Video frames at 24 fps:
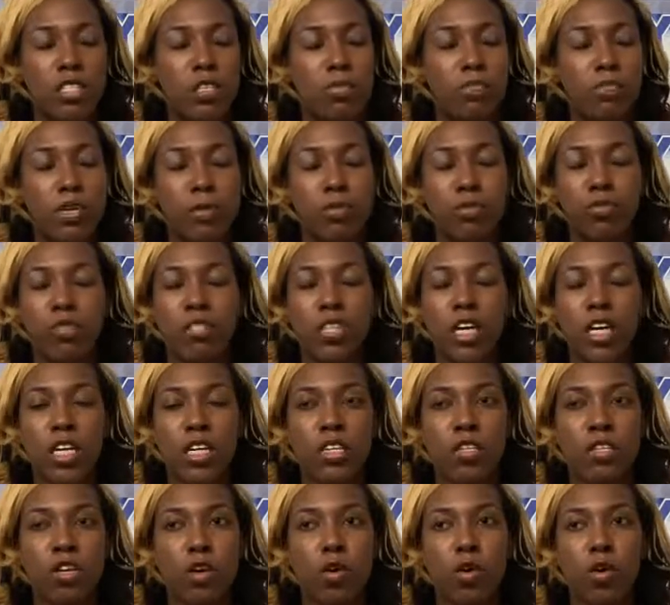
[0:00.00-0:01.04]
And people say,
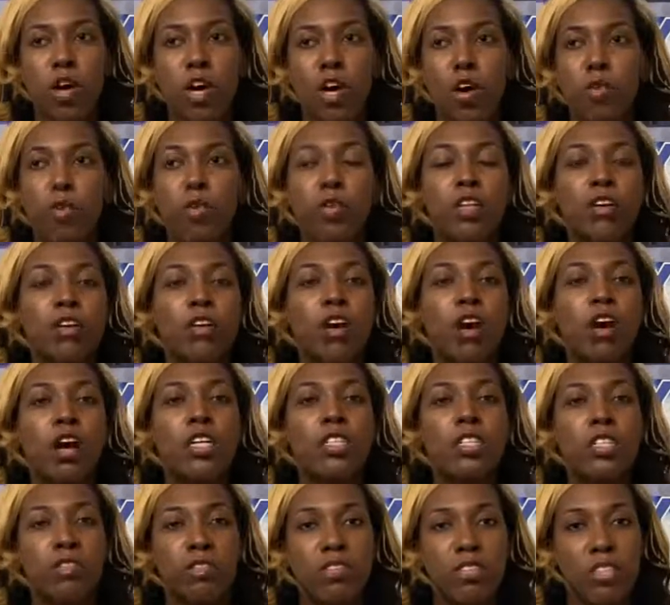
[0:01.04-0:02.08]
well, the cause
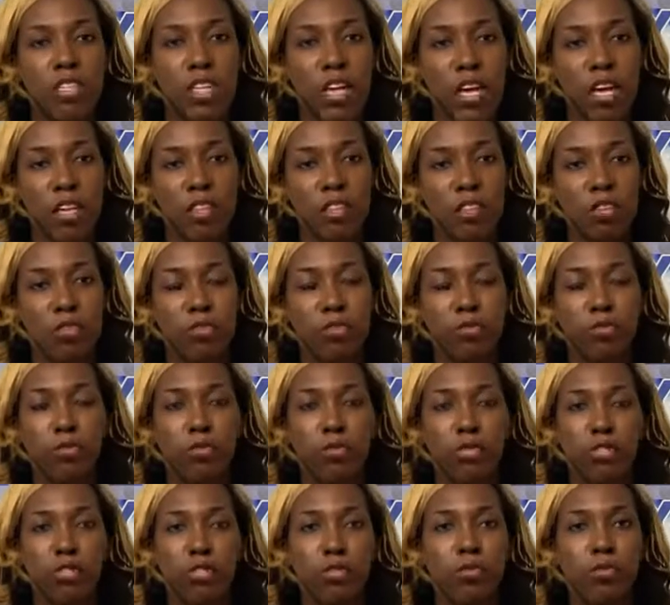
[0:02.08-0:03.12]
of death was
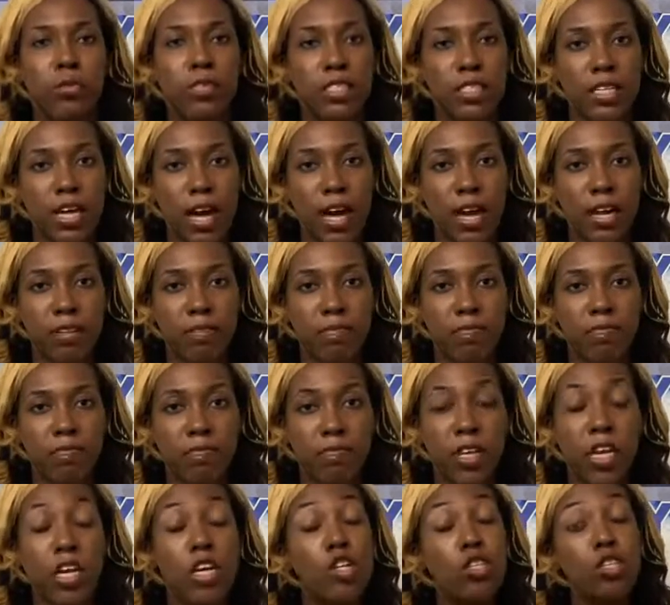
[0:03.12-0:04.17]
suicide.
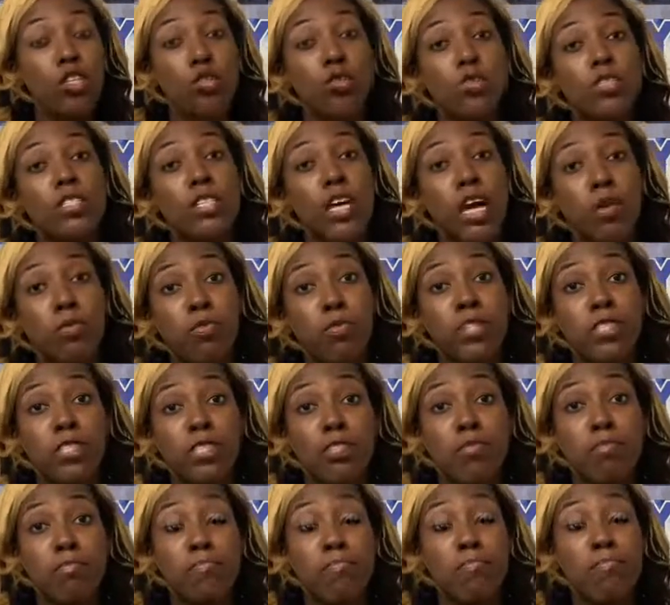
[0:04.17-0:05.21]
Suicide was
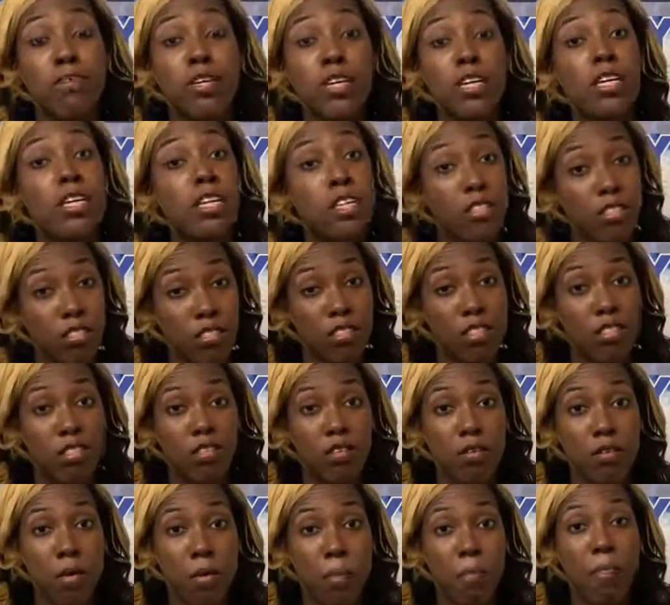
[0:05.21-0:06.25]
the means
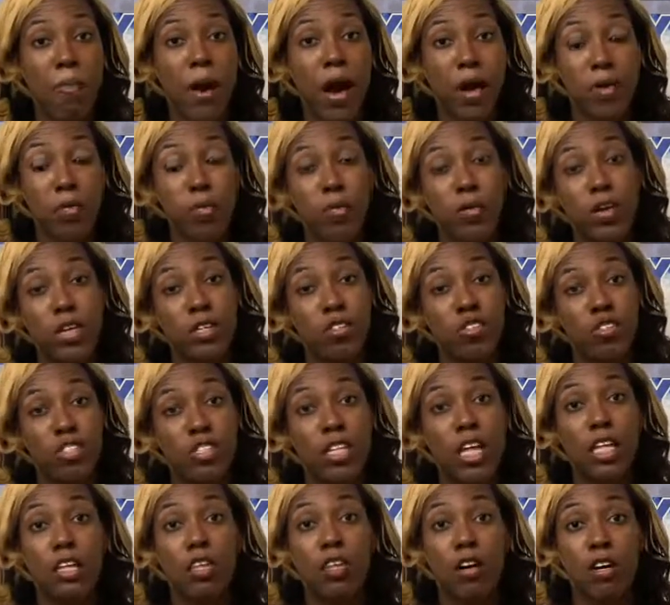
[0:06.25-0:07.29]
by which
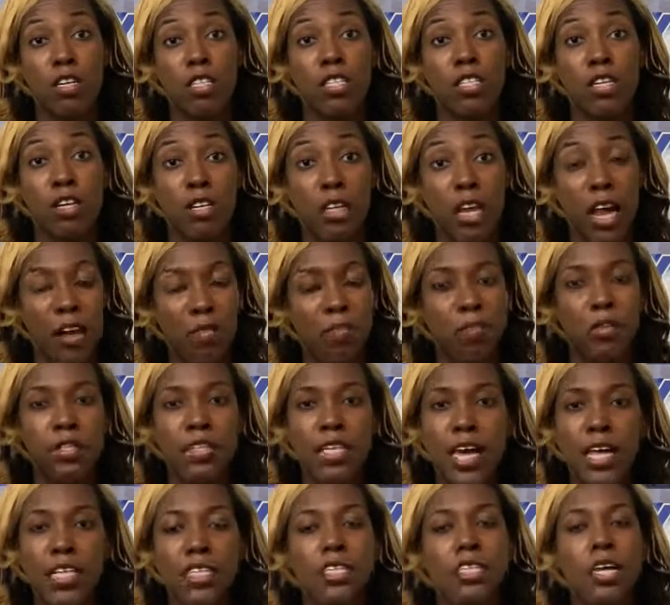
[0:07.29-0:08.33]
they lost their life, but
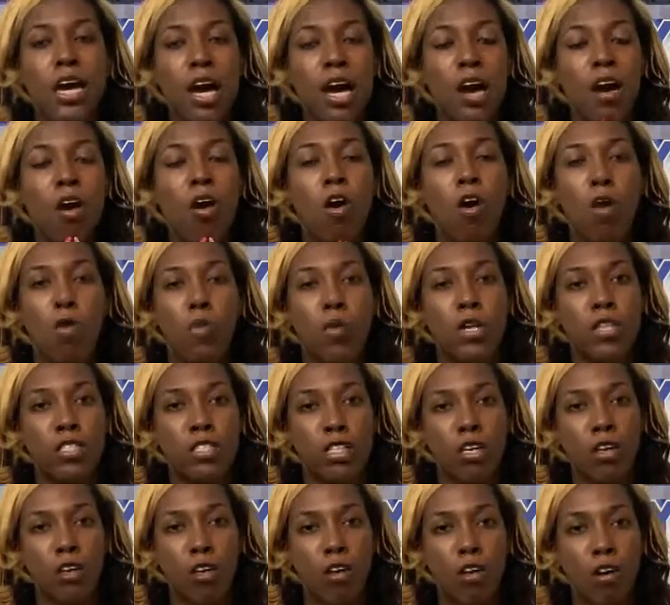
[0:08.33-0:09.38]
that's not always the
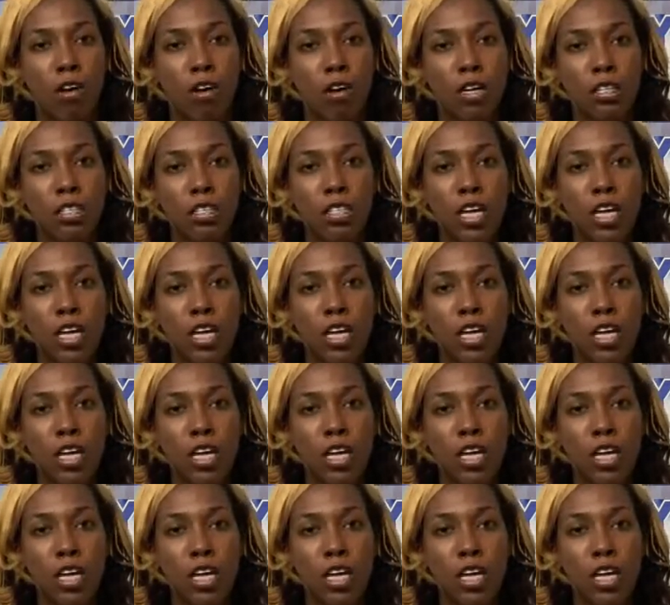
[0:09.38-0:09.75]
cause.